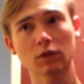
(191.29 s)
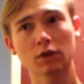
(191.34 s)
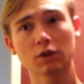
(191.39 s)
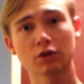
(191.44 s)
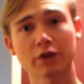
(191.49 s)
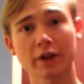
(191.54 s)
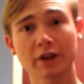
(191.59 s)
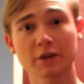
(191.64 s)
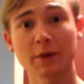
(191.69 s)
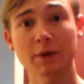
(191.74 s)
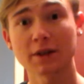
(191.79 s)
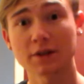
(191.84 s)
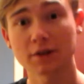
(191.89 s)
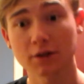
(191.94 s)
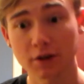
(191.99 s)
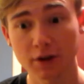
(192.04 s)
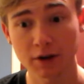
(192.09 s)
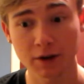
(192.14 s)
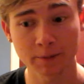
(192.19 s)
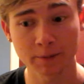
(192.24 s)
so that's
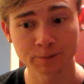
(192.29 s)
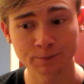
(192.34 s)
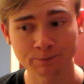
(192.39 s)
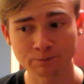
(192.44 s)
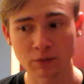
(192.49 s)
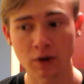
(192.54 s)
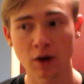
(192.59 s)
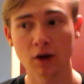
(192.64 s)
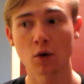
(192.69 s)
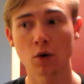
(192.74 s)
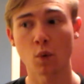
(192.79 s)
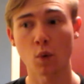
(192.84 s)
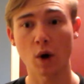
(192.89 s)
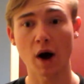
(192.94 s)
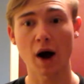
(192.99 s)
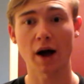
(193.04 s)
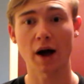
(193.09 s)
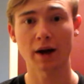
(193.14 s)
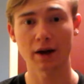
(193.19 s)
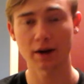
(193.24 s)
basically
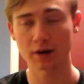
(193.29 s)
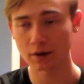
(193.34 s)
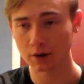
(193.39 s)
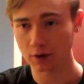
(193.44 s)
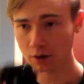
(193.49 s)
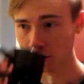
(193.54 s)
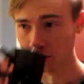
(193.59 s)
why